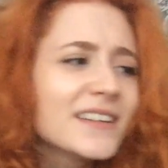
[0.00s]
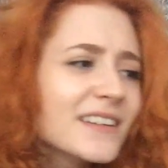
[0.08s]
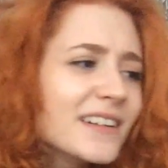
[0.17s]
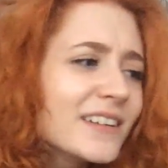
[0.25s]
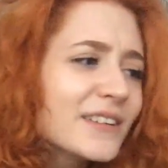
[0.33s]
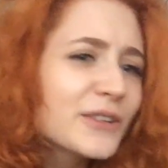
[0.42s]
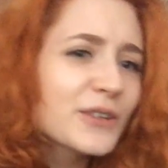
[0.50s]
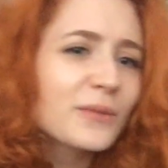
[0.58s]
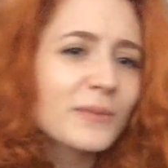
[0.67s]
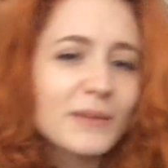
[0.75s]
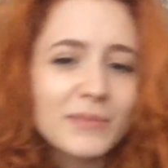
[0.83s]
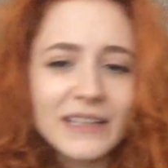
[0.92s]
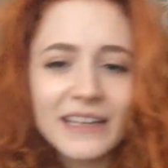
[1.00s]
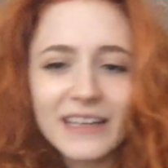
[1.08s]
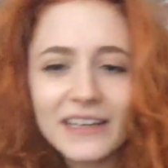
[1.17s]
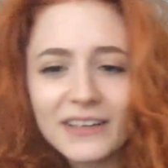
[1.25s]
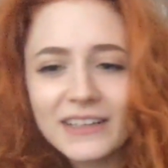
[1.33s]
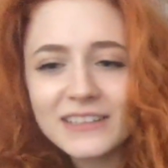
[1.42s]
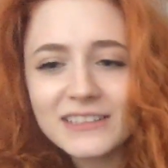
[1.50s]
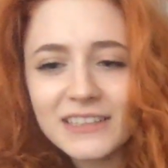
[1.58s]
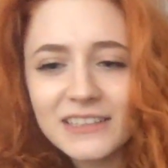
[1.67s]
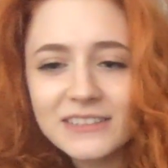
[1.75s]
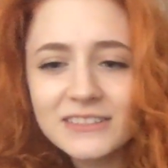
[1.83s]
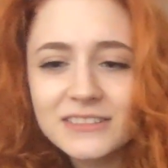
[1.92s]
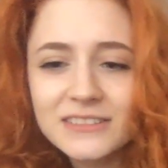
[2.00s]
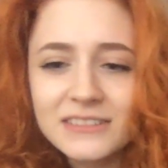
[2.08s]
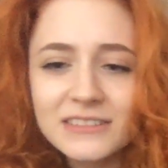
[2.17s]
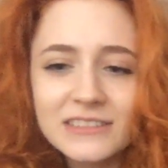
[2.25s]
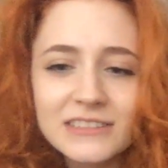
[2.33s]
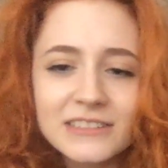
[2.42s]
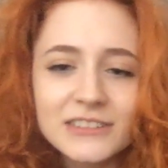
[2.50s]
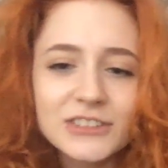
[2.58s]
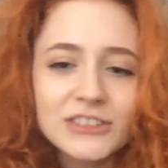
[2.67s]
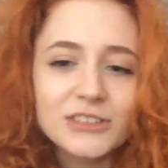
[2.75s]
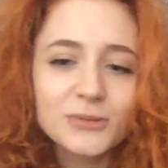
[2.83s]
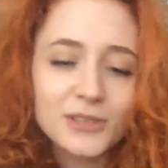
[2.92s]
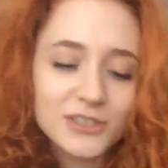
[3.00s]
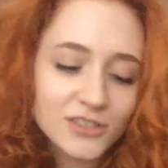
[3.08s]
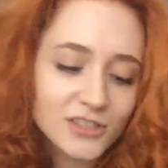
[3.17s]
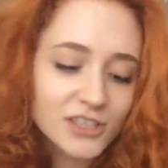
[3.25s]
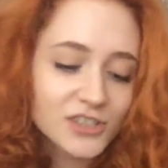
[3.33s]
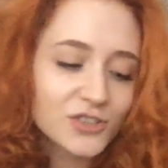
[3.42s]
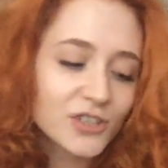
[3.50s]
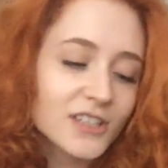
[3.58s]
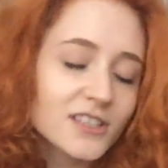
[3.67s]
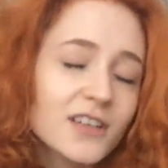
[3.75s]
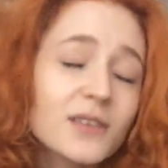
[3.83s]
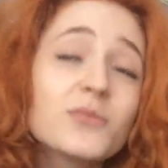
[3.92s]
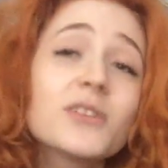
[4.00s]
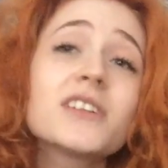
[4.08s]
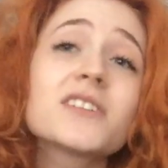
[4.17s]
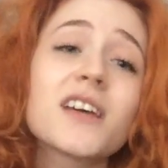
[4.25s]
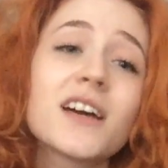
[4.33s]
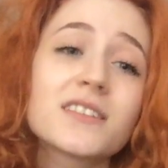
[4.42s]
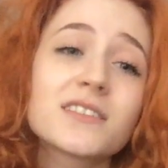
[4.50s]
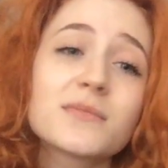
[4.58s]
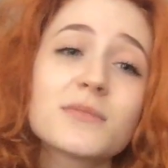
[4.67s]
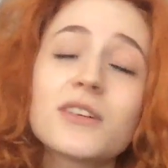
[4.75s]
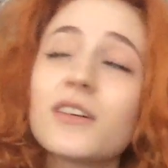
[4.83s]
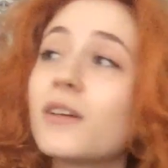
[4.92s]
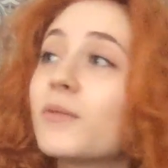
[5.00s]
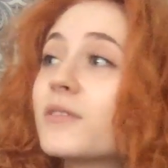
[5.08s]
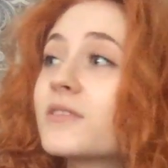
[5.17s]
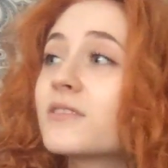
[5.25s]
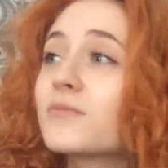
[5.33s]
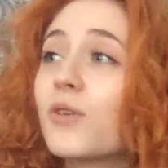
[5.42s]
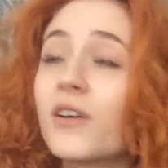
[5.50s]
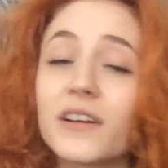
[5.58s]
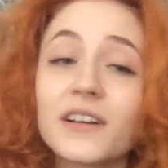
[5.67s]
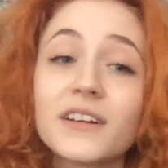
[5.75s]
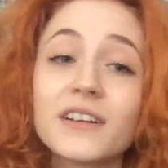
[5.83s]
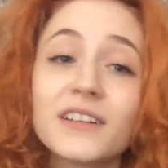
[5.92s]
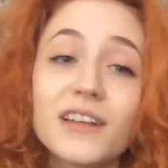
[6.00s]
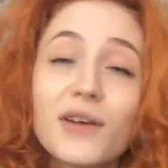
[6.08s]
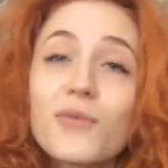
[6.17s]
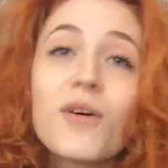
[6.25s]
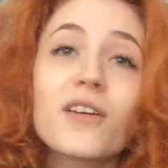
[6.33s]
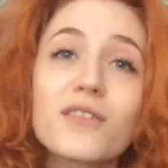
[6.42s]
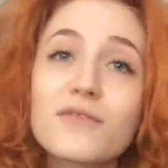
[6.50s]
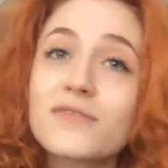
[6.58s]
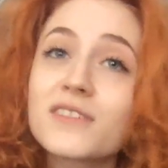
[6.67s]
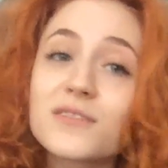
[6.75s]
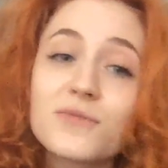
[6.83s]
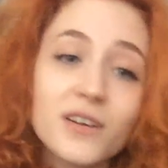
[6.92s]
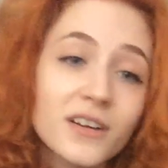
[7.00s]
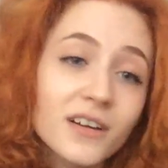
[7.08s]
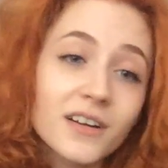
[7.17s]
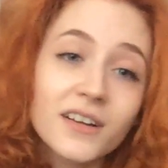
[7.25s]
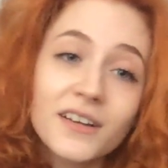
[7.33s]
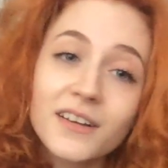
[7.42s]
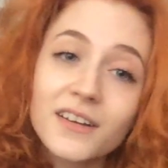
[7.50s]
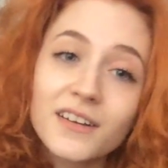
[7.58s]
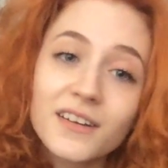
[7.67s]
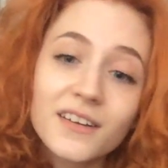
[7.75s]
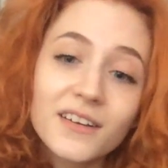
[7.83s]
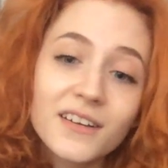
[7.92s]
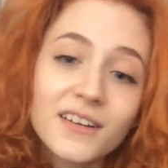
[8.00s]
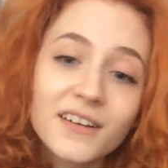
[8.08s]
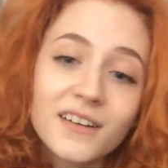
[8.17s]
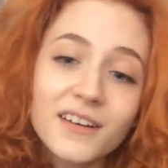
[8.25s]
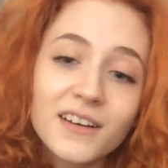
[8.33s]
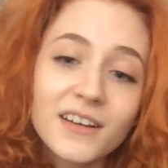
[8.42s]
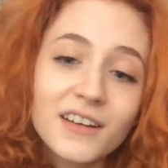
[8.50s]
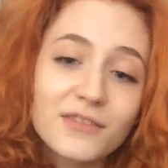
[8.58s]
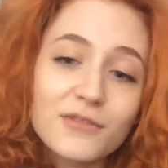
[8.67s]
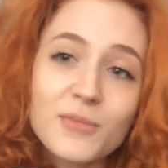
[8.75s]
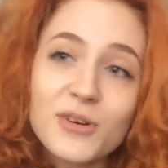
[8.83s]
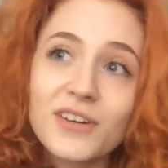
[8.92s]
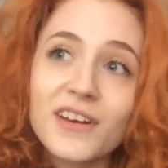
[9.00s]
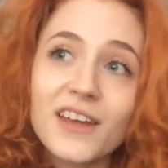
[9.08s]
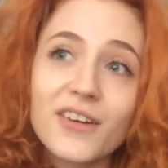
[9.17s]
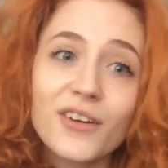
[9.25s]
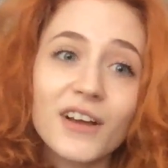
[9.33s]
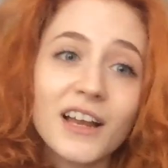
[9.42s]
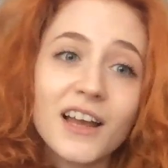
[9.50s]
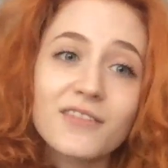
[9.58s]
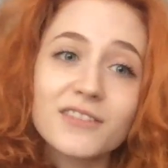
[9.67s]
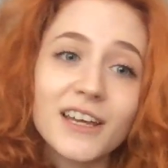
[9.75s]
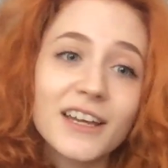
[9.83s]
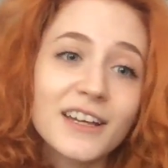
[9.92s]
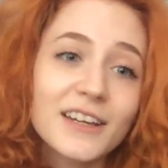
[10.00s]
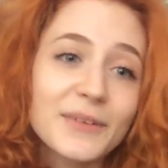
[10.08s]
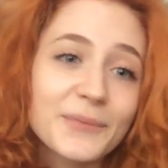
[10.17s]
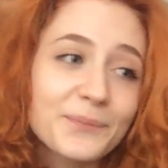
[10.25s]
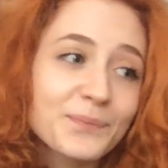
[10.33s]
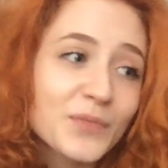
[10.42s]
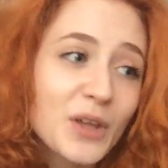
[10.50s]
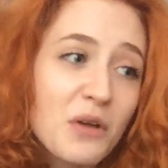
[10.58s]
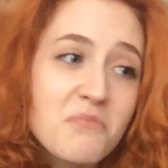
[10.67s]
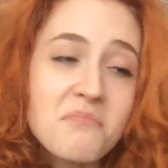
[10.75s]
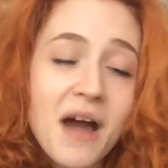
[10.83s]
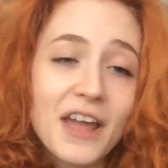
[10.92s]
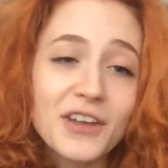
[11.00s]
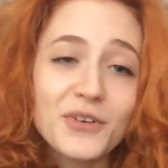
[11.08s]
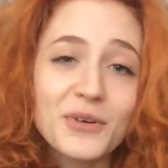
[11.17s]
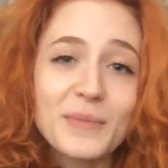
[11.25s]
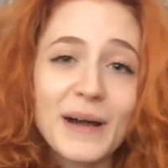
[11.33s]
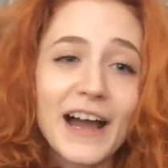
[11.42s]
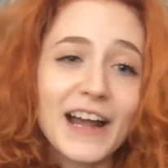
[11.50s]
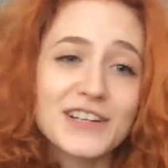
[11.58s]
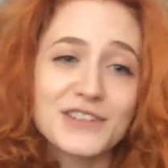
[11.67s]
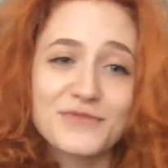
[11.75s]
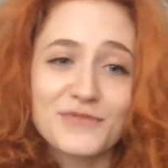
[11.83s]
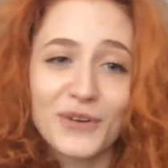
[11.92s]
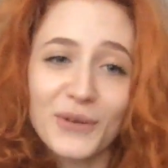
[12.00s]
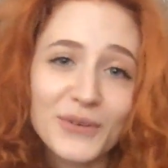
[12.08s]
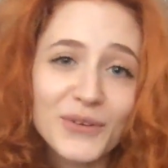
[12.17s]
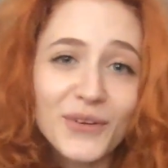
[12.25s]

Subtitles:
look at me play or anything. What's your drink of choice? I'm really sad. At the minute, all I want is water. Like, water and fizzy water. And if I'm on a night out, I'll have, like, mango and passion fruit.